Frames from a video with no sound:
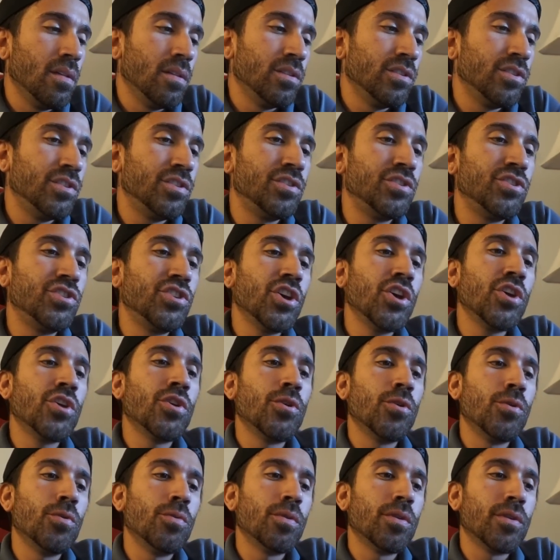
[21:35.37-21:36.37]

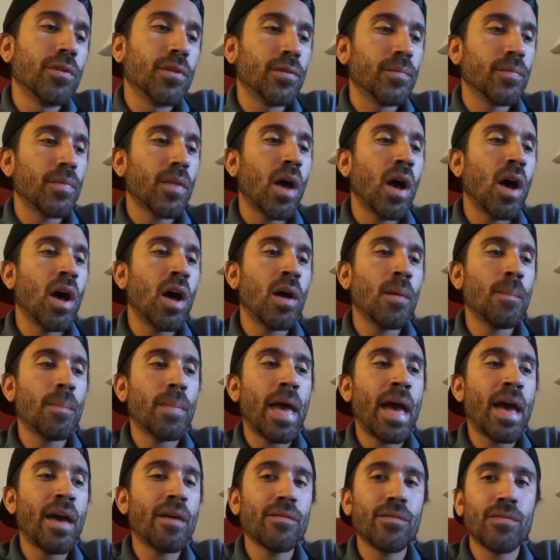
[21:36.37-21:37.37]
So
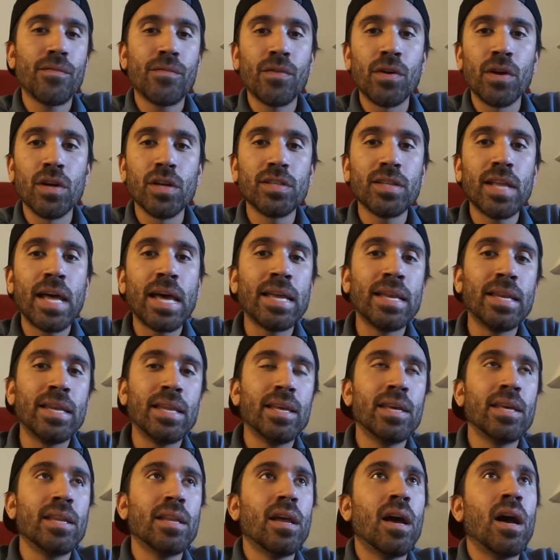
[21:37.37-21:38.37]
at first I
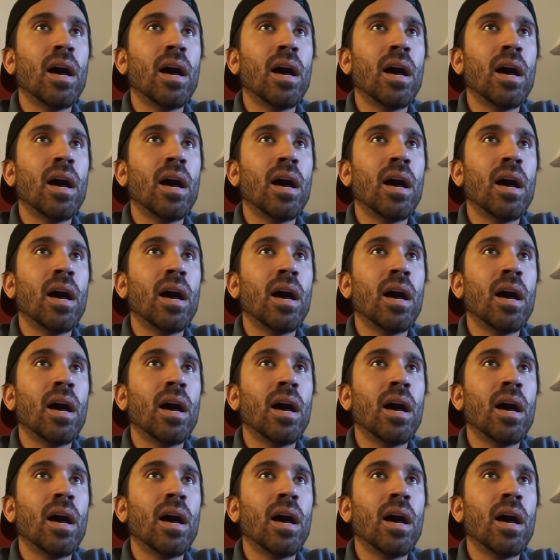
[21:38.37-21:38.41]
did.